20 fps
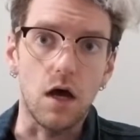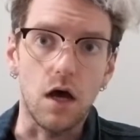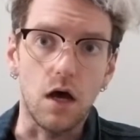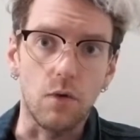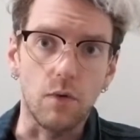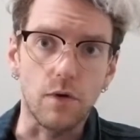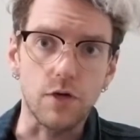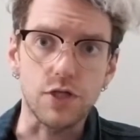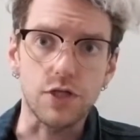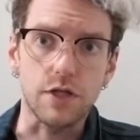
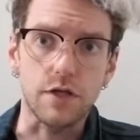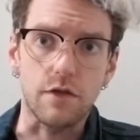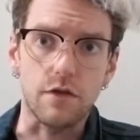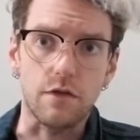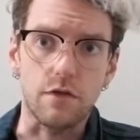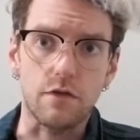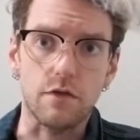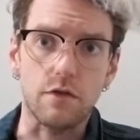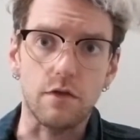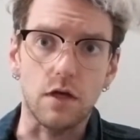which
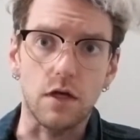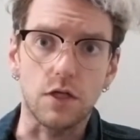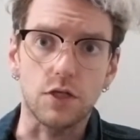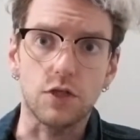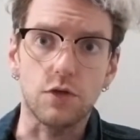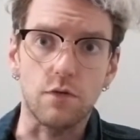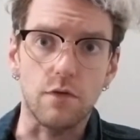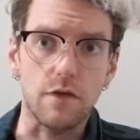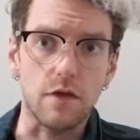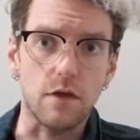is
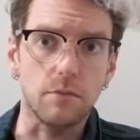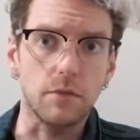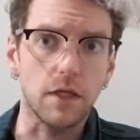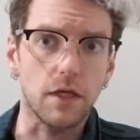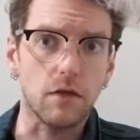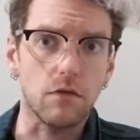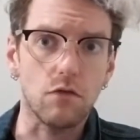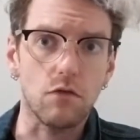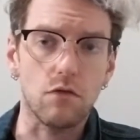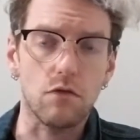two
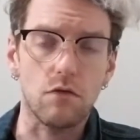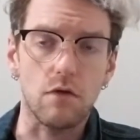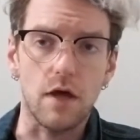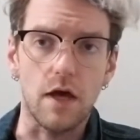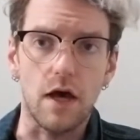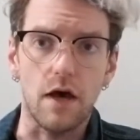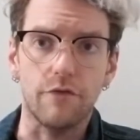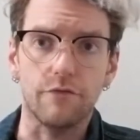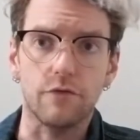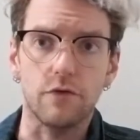siblings
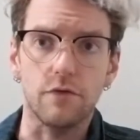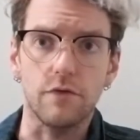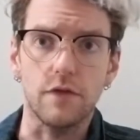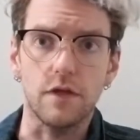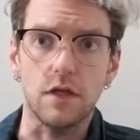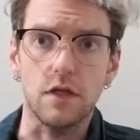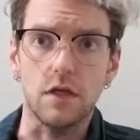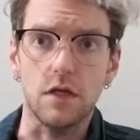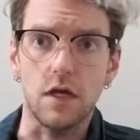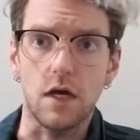after
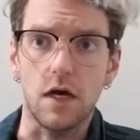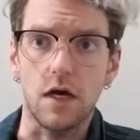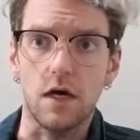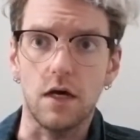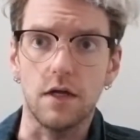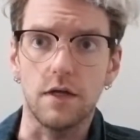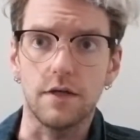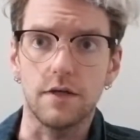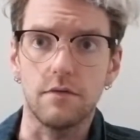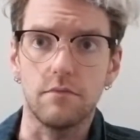the
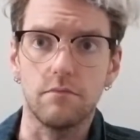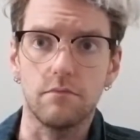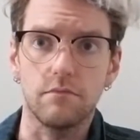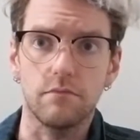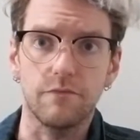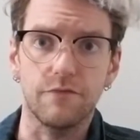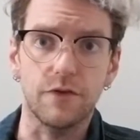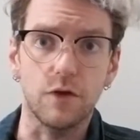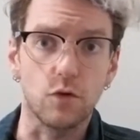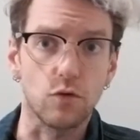
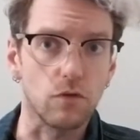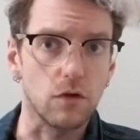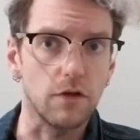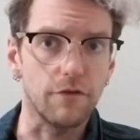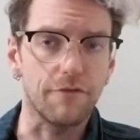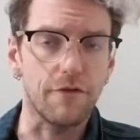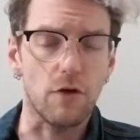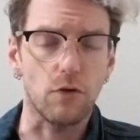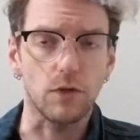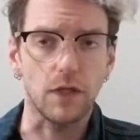funeral
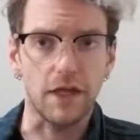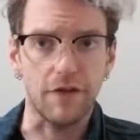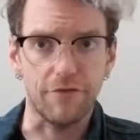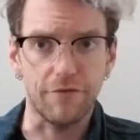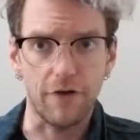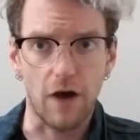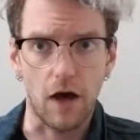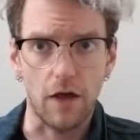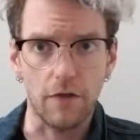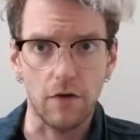of their late
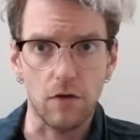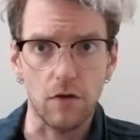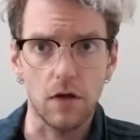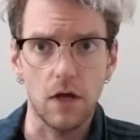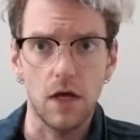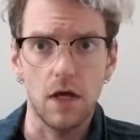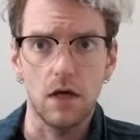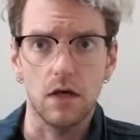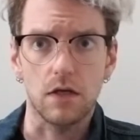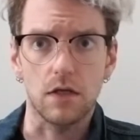father
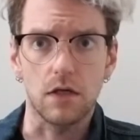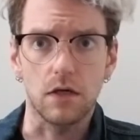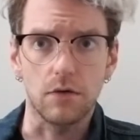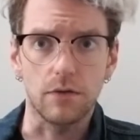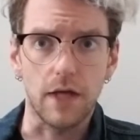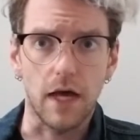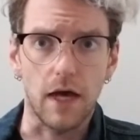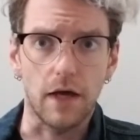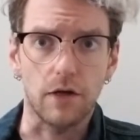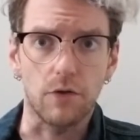go
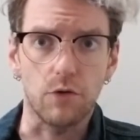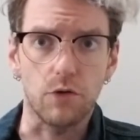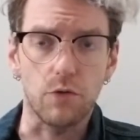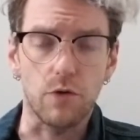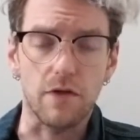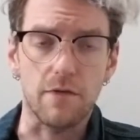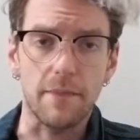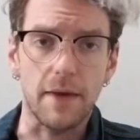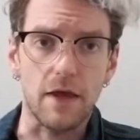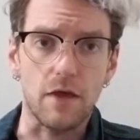down into
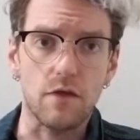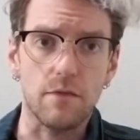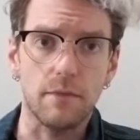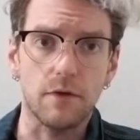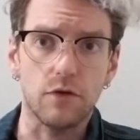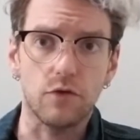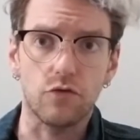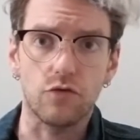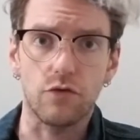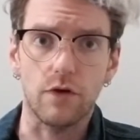his
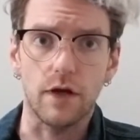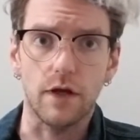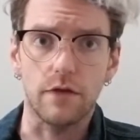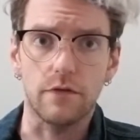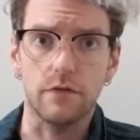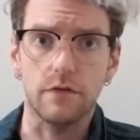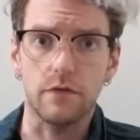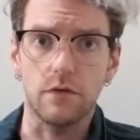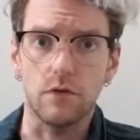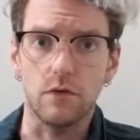basement to try
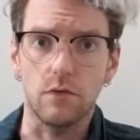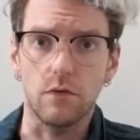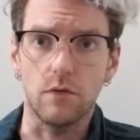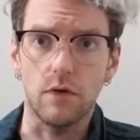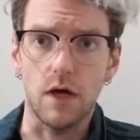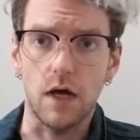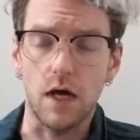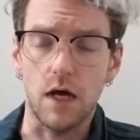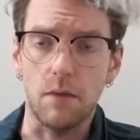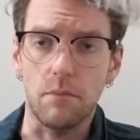to
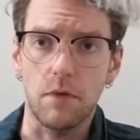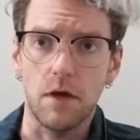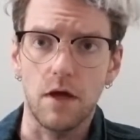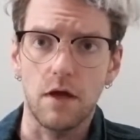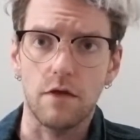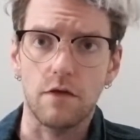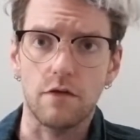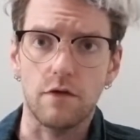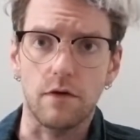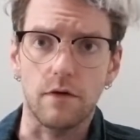
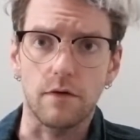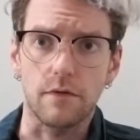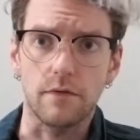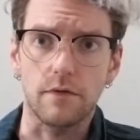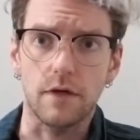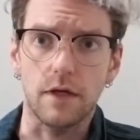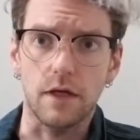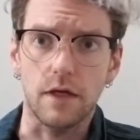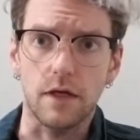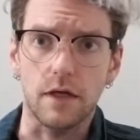
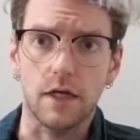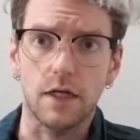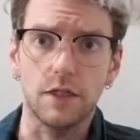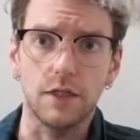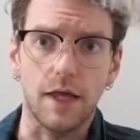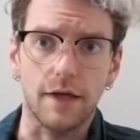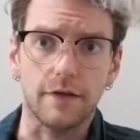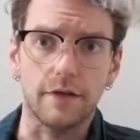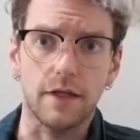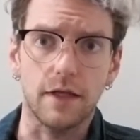start
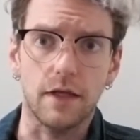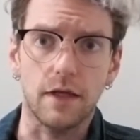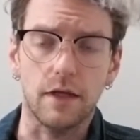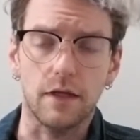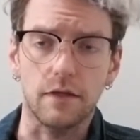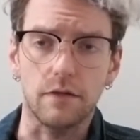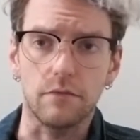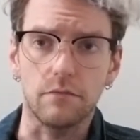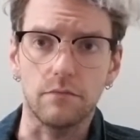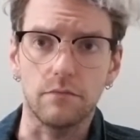
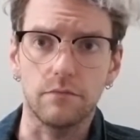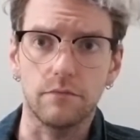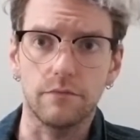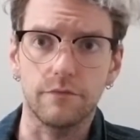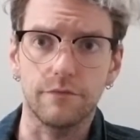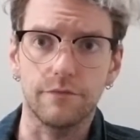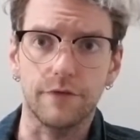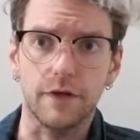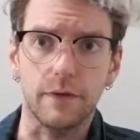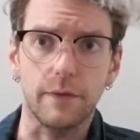collecting and
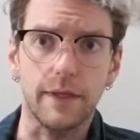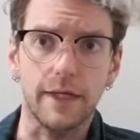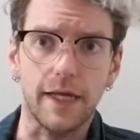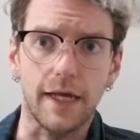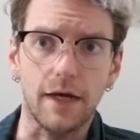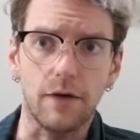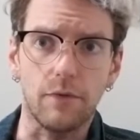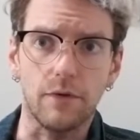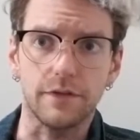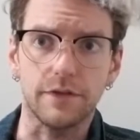figuring
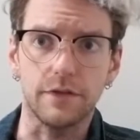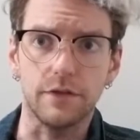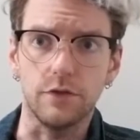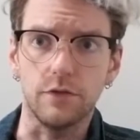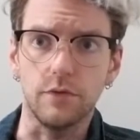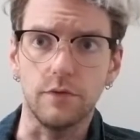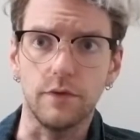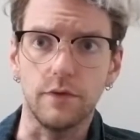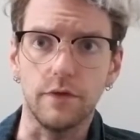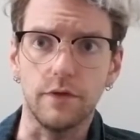out what to
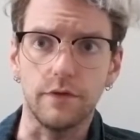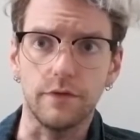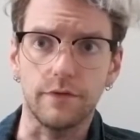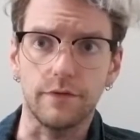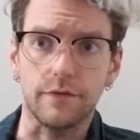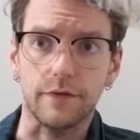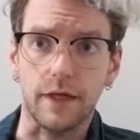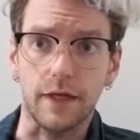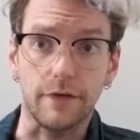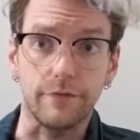do
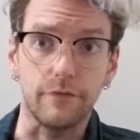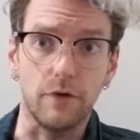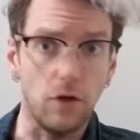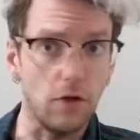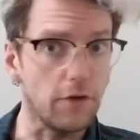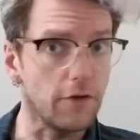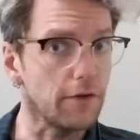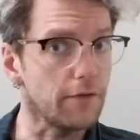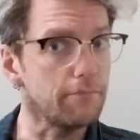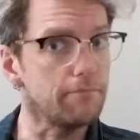with kind of
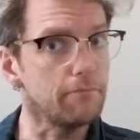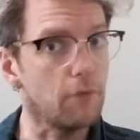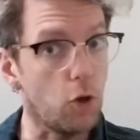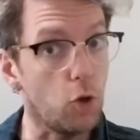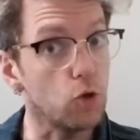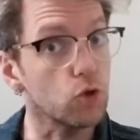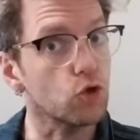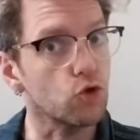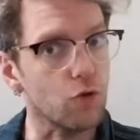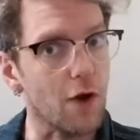all the
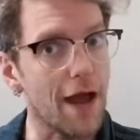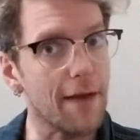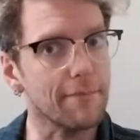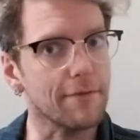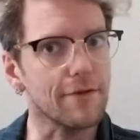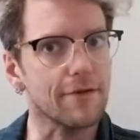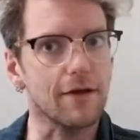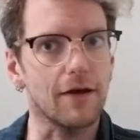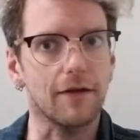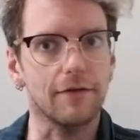old crap
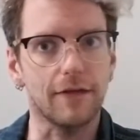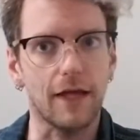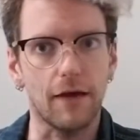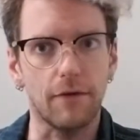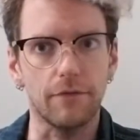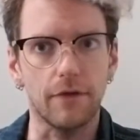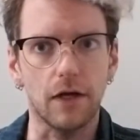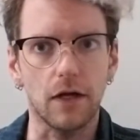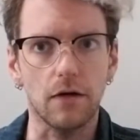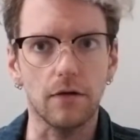he's got
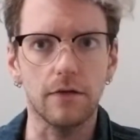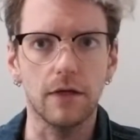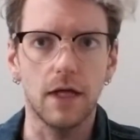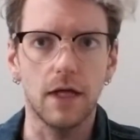down there.